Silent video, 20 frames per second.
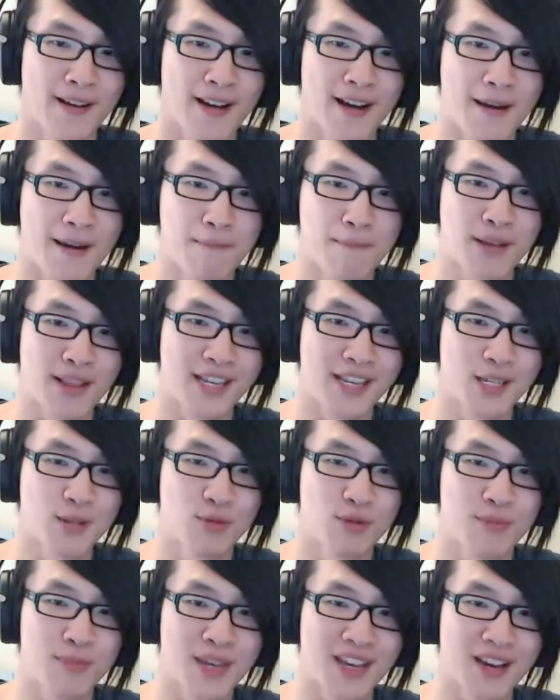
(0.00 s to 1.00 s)
um, but this
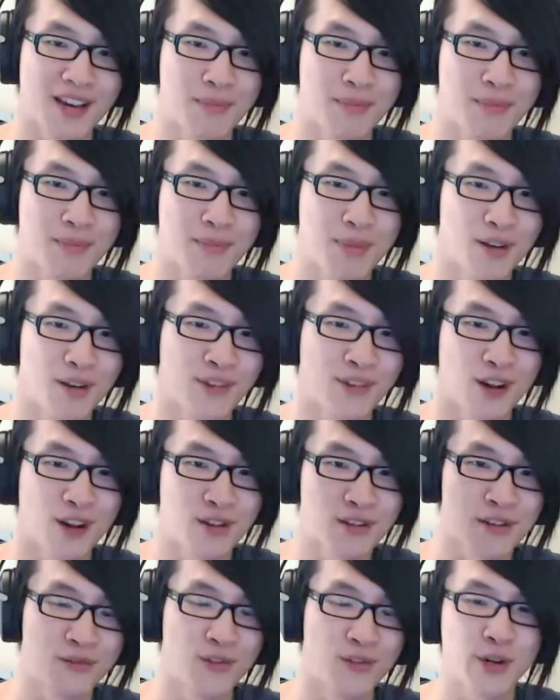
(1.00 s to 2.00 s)
will be a bit of a
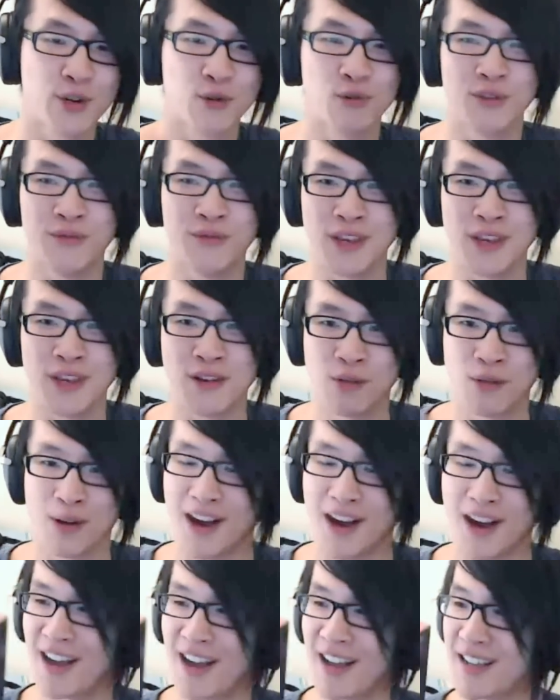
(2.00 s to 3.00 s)
controversial review,
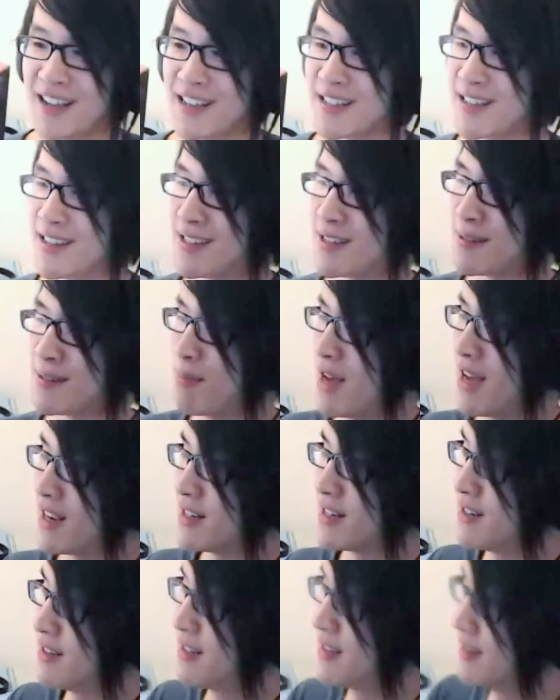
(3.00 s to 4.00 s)
I suspect.